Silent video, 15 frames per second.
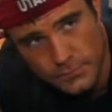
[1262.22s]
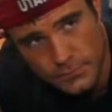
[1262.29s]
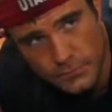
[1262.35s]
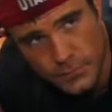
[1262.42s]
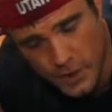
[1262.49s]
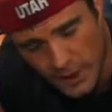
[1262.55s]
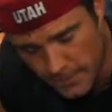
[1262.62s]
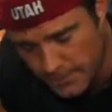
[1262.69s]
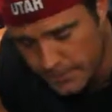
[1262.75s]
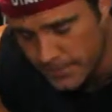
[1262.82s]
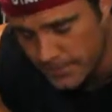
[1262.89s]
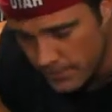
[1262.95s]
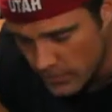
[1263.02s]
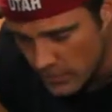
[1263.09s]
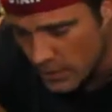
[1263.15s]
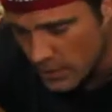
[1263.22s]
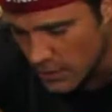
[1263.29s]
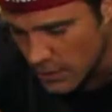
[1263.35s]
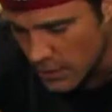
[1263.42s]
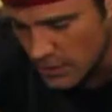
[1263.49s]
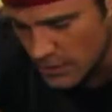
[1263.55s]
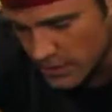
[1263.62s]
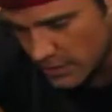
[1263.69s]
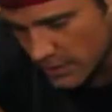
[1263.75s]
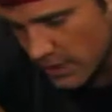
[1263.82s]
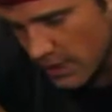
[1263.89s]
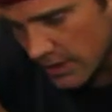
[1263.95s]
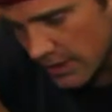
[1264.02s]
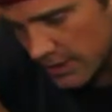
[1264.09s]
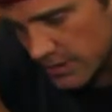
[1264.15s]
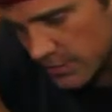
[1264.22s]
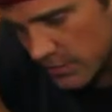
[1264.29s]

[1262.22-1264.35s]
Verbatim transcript: Okay. So then you're knocking out some